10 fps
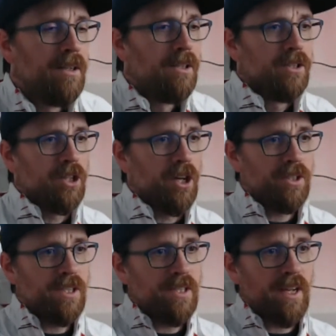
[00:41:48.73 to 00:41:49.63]

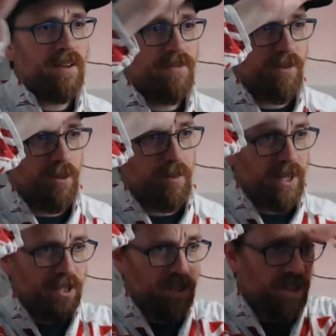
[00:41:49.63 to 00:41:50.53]
Charlton stay at 5th
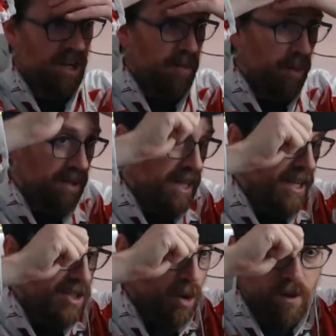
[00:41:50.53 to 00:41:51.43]
place. Stockport
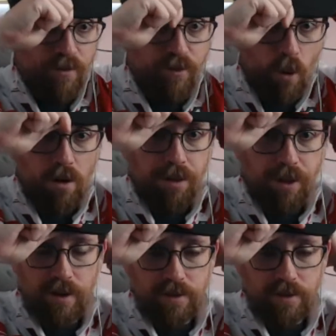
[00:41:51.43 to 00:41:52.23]
takes over 4th.